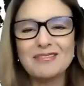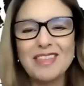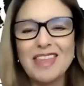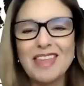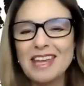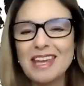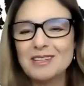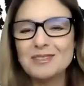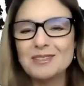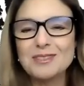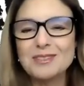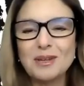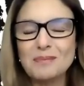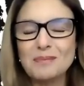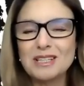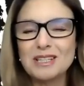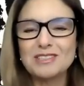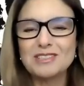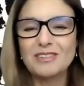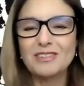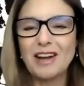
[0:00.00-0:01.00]
Thank you so
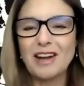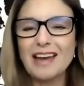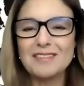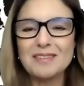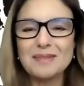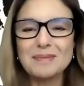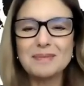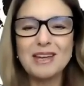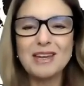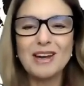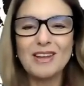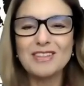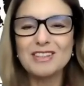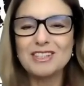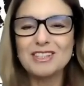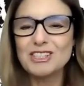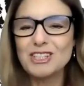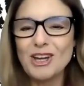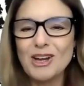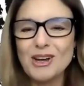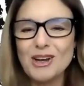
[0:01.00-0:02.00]
much for having me on the
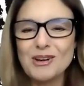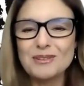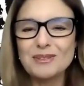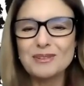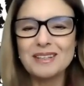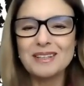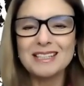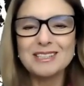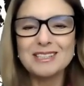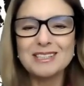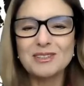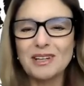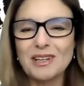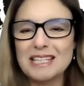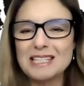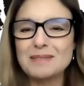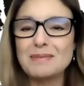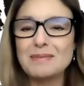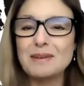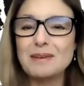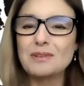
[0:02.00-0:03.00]
show. It's great
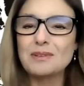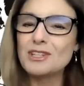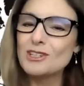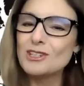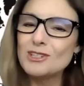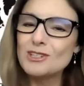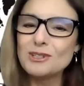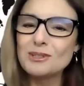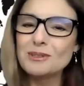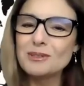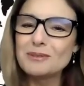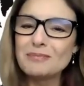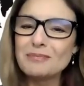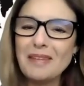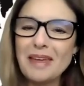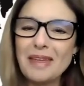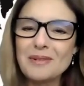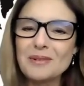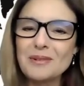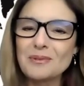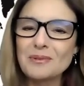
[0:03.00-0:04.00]
to be with you
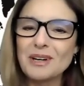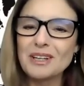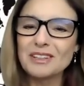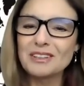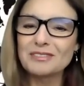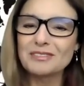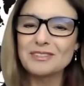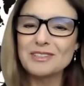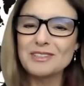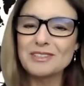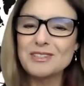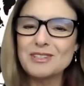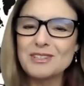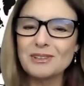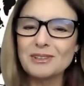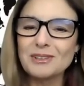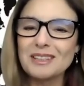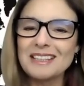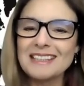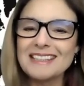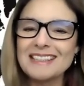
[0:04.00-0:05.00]
and the wonderful
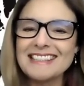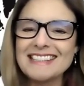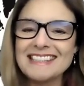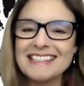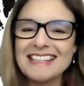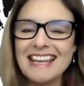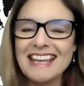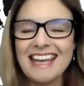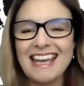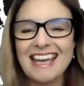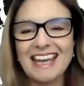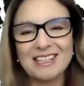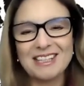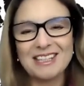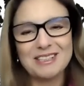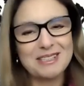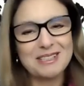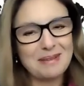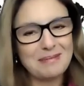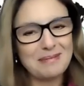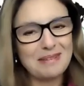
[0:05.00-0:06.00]
students at
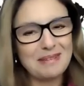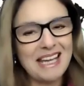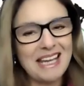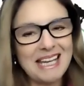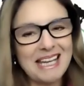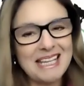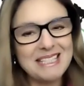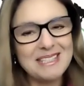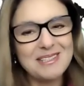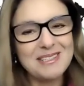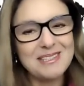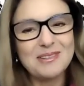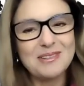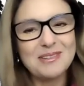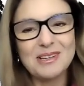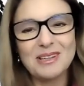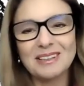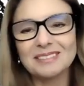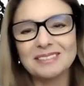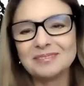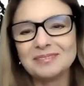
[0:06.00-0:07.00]
Yosemite High
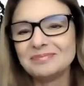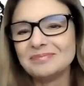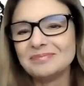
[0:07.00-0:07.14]
School.